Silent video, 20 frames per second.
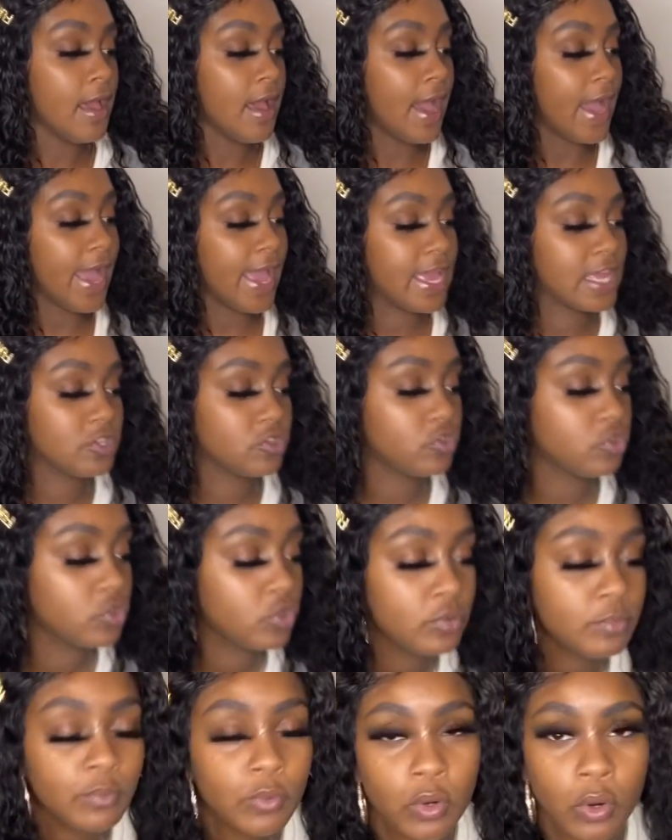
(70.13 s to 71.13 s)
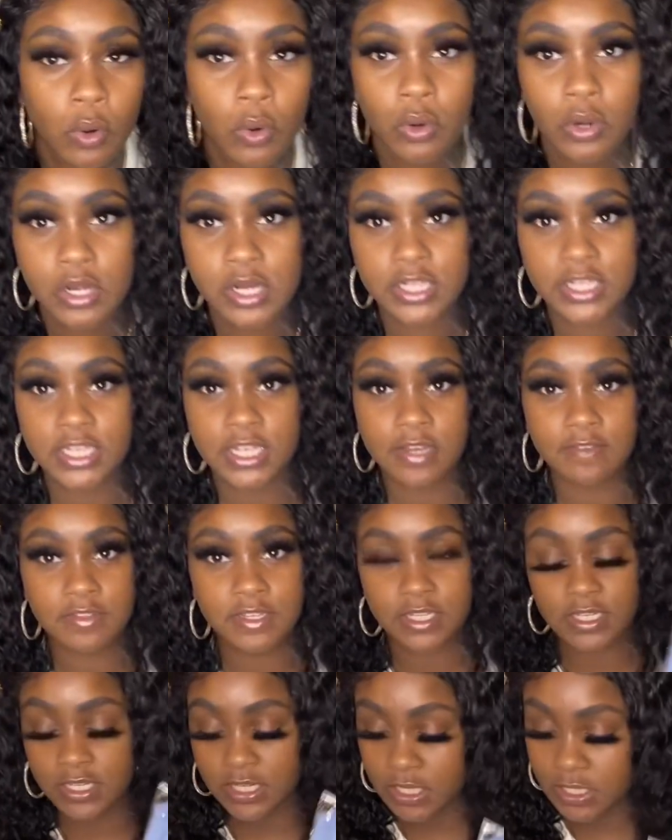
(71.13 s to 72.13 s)
I had two more orders of
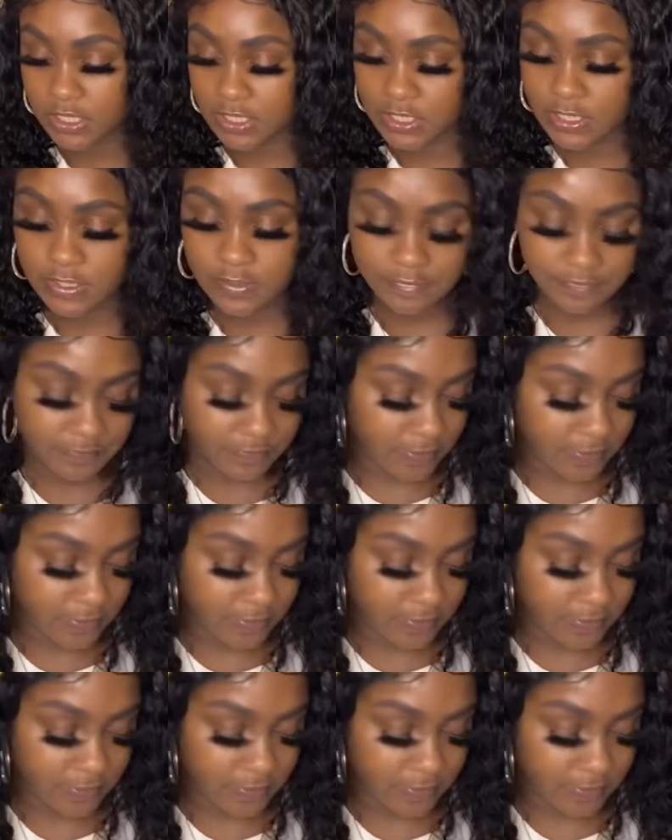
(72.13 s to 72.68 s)
seductive,